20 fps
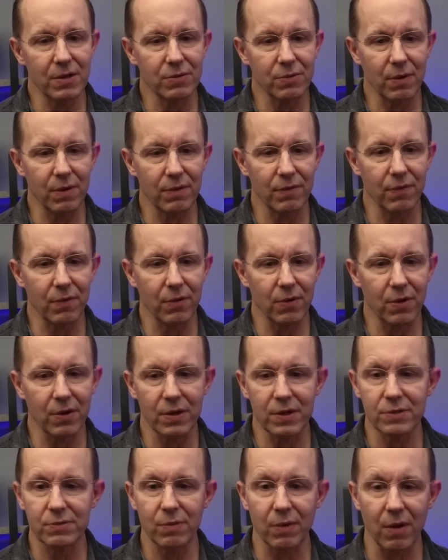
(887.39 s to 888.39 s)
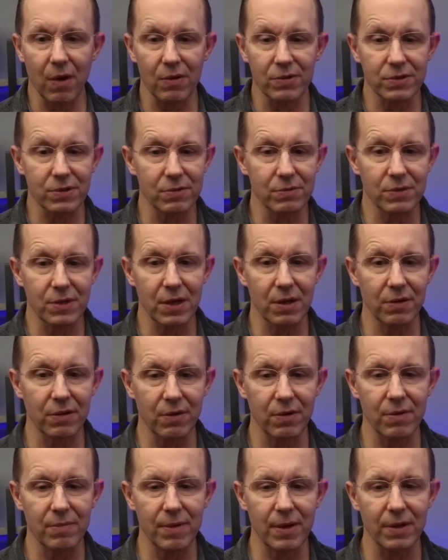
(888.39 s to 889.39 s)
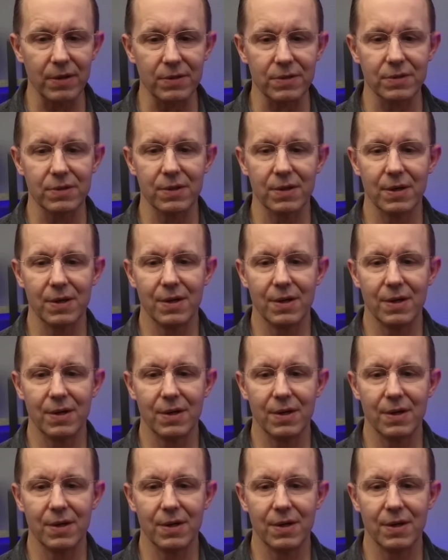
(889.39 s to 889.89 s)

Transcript: 24 cookies will also take 30 minutes.